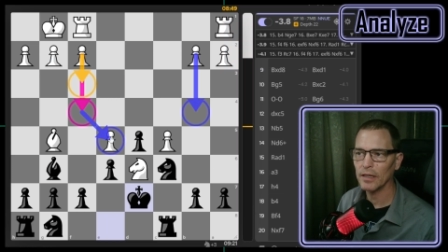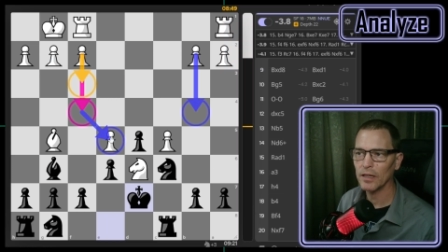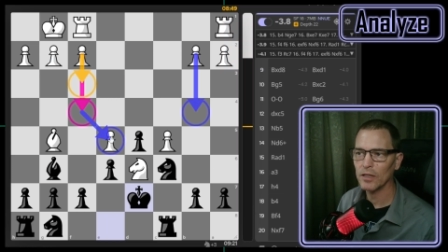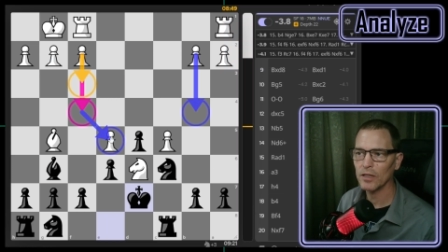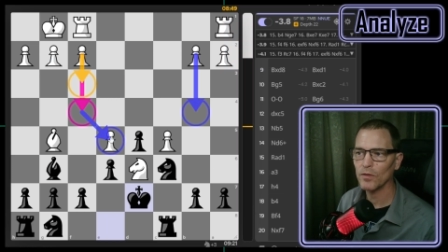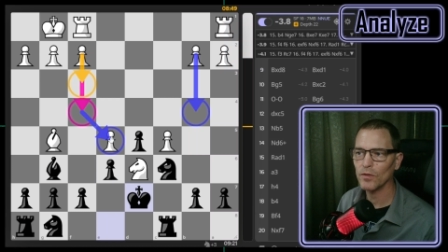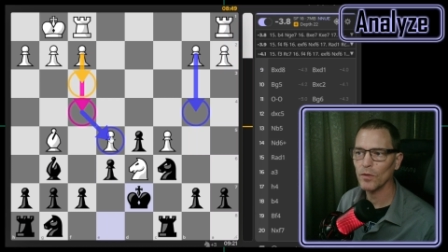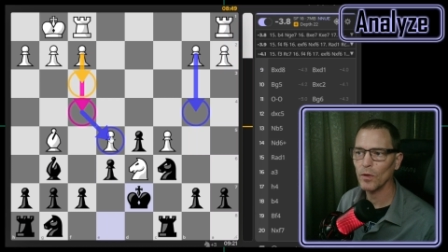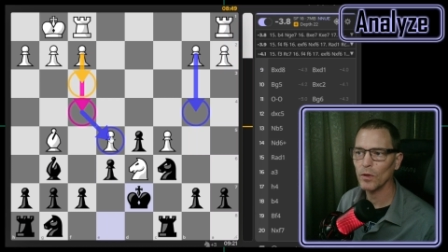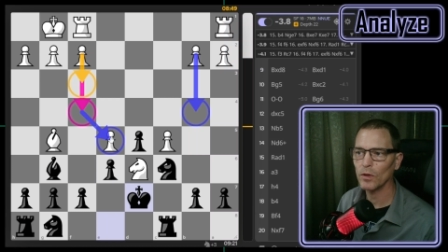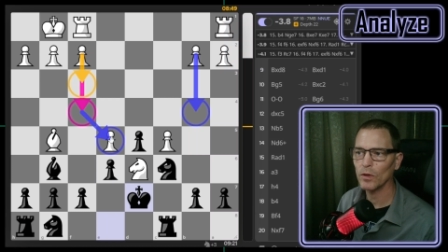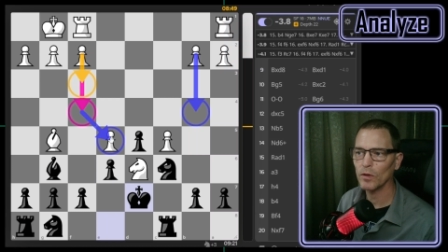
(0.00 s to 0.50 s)

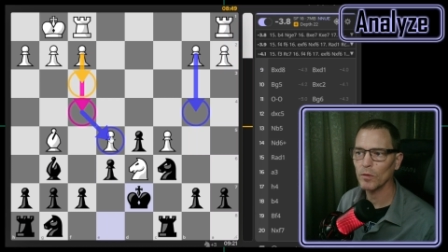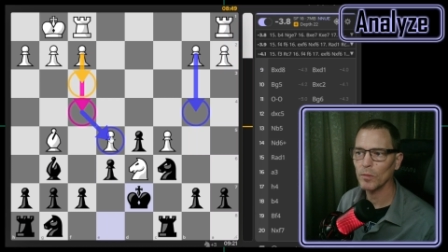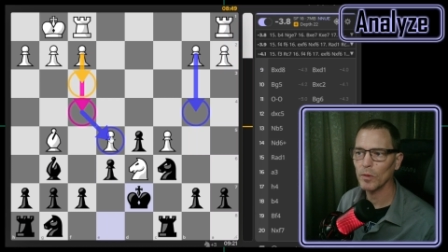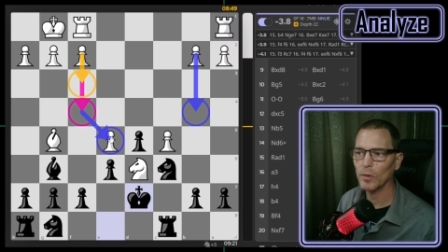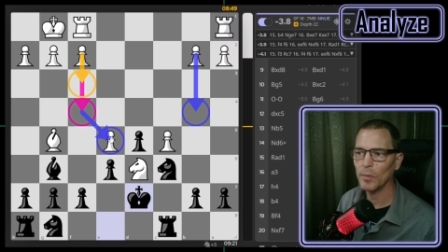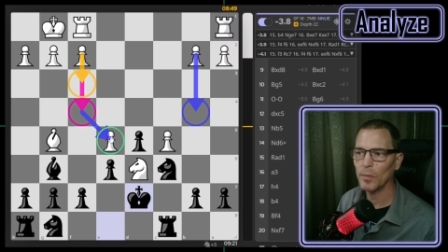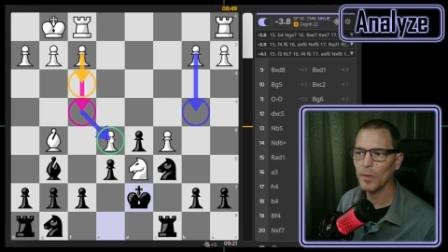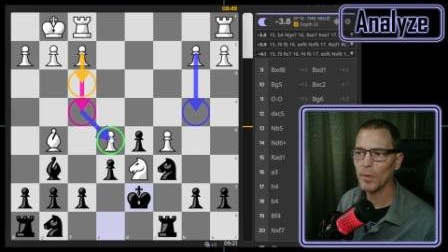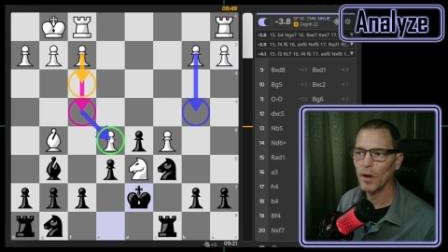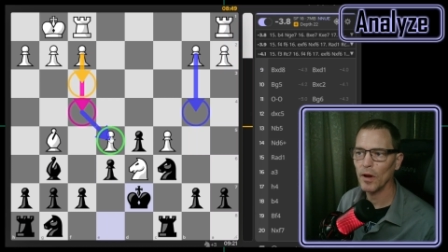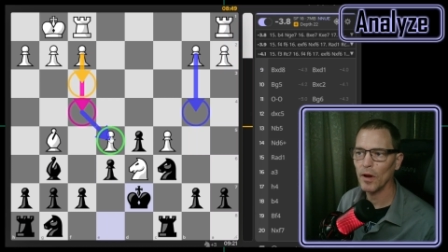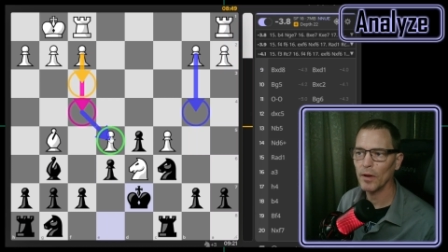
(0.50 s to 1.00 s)
this
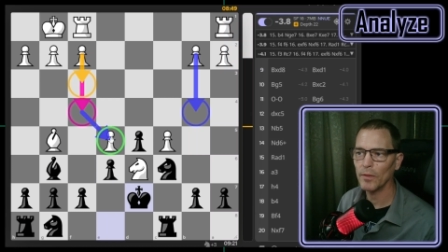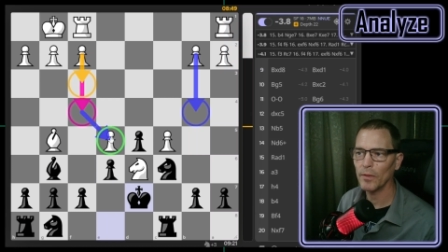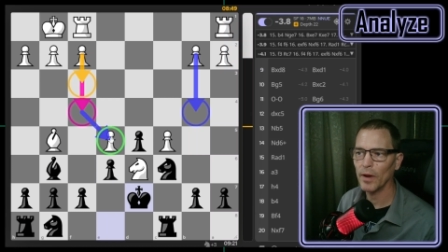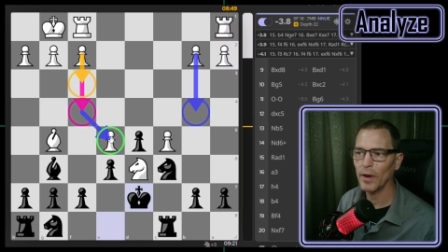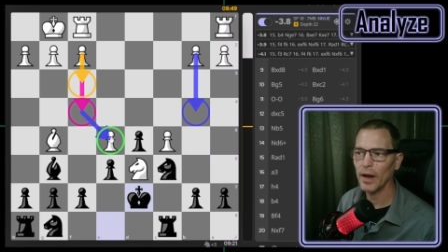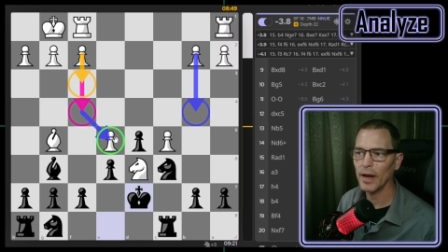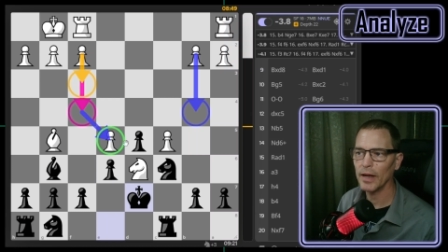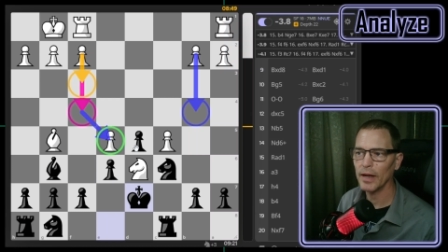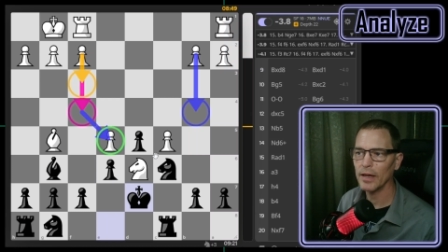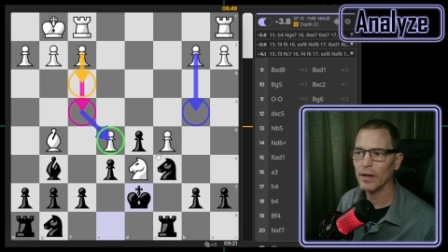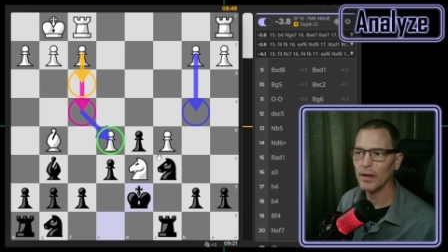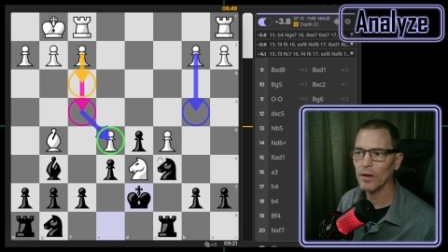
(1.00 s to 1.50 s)
vulnerable pawn
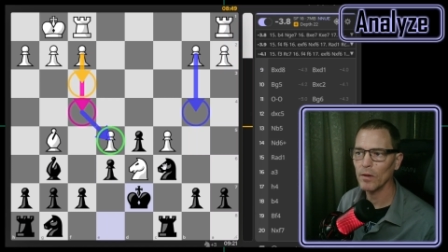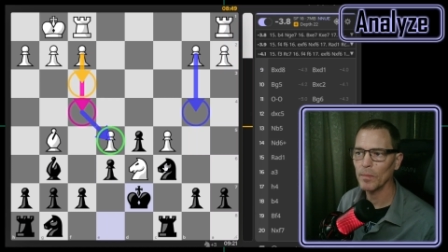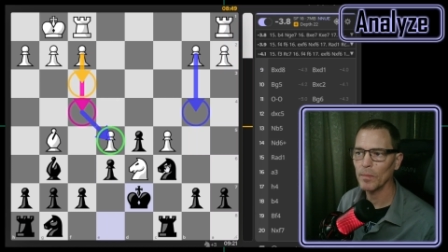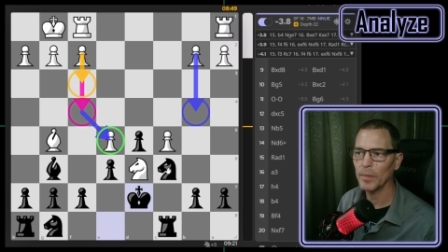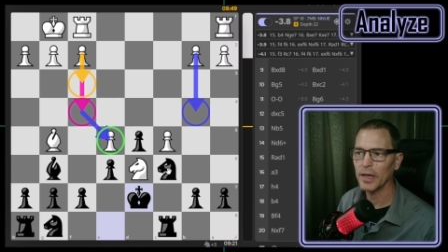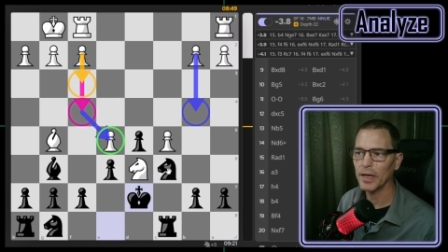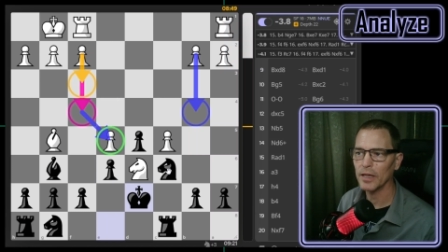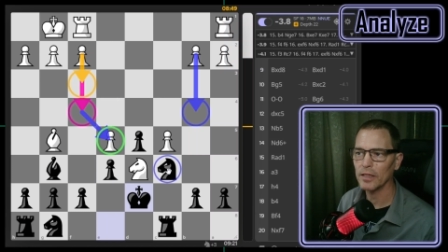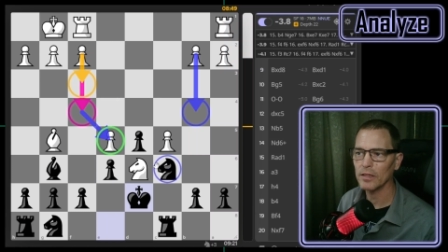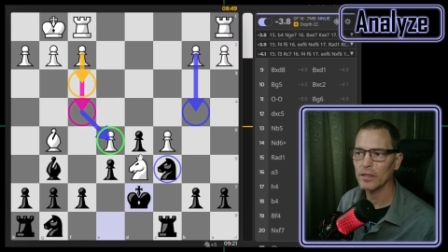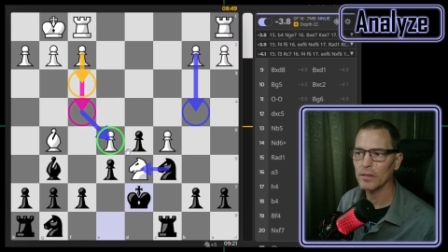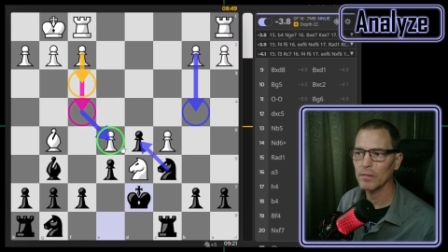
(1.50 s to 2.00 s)
right here
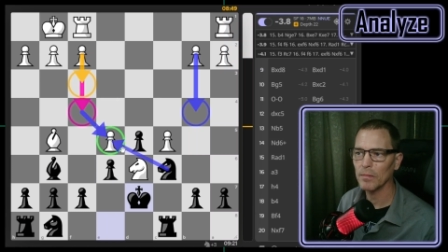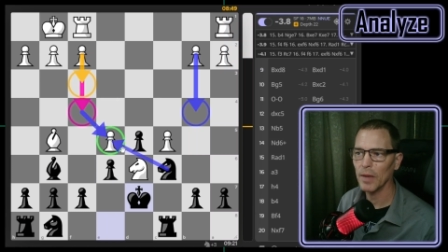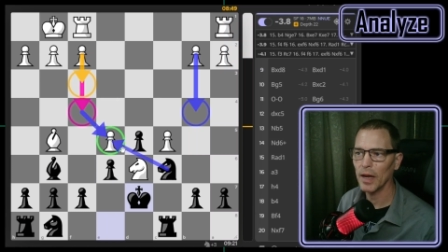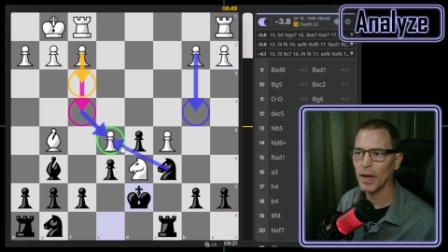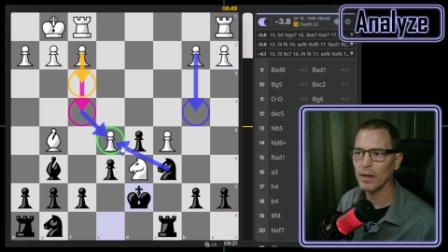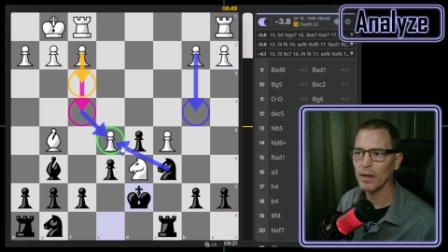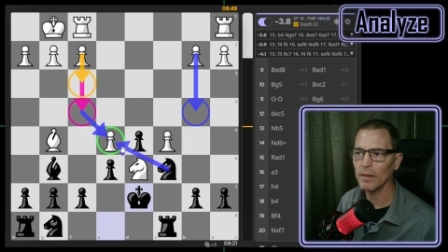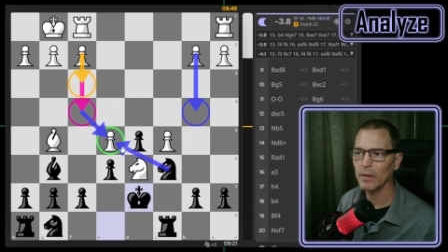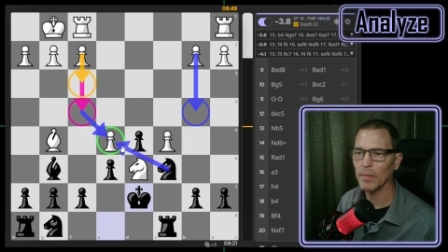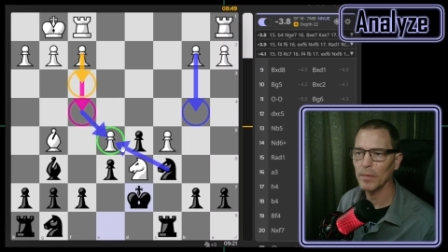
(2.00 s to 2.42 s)
because my,